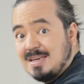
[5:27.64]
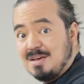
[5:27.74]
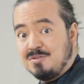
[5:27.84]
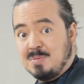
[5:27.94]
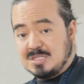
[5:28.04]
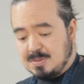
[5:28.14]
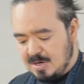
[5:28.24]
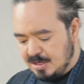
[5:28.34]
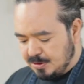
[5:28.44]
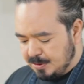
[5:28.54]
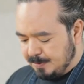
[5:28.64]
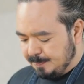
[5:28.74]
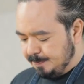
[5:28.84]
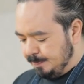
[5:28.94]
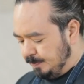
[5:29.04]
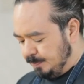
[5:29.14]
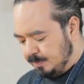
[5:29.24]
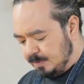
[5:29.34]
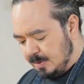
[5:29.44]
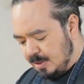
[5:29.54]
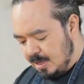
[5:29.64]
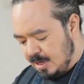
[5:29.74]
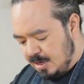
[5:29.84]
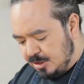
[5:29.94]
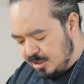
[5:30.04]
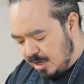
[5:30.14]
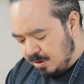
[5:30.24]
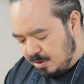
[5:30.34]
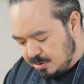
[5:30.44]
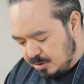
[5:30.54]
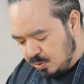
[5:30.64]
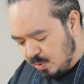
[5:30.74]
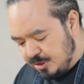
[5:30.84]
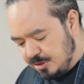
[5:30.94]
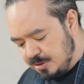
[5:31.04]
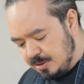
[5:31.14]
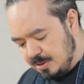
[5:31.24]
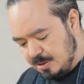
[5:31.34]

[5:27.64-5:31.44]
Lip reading: Now for my tomato. Again, just cutting those into wedges.